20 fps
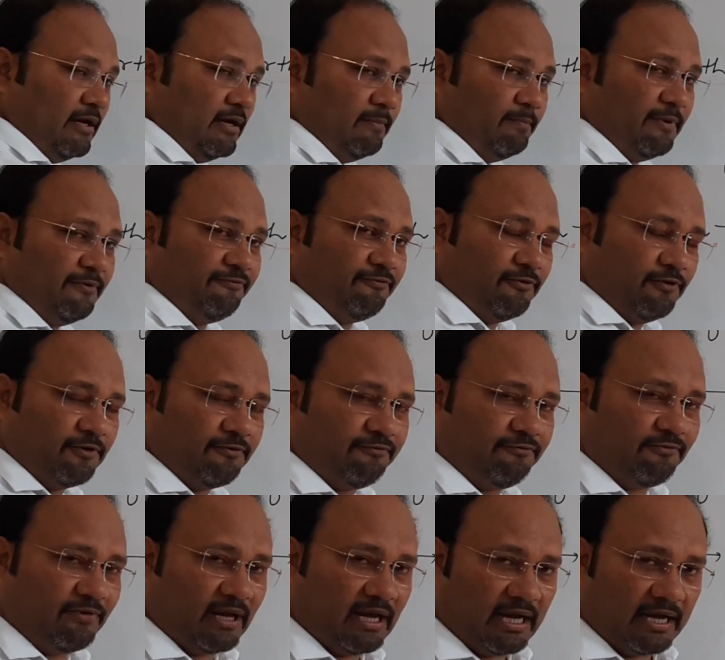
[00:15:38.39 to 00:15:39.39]

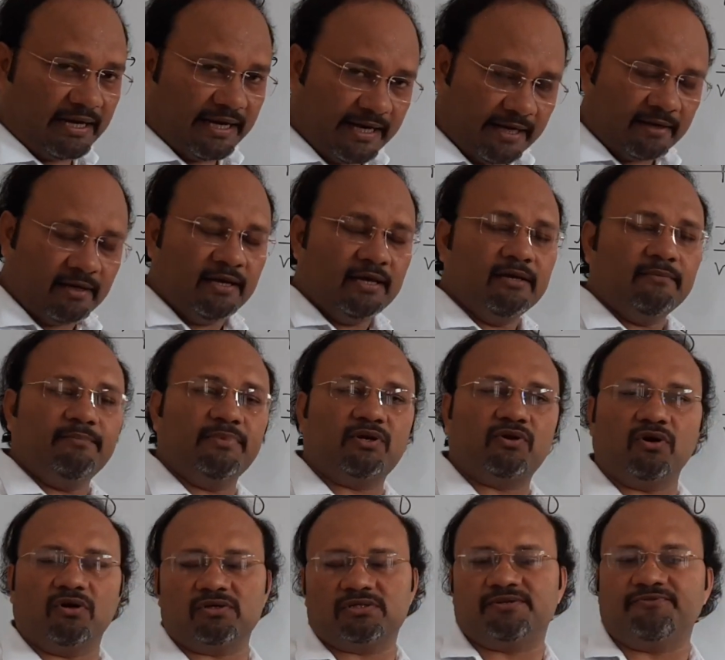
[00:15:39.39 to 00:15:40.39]

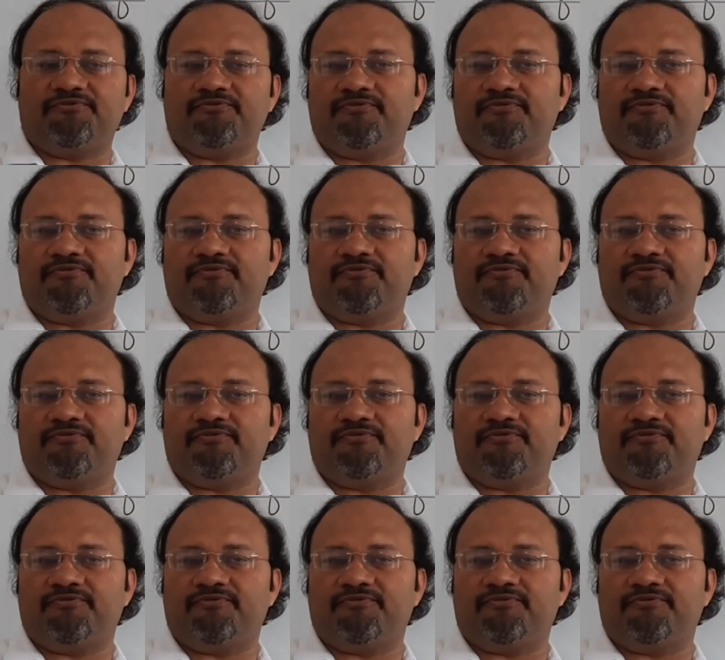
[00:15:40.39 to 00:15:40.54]
because the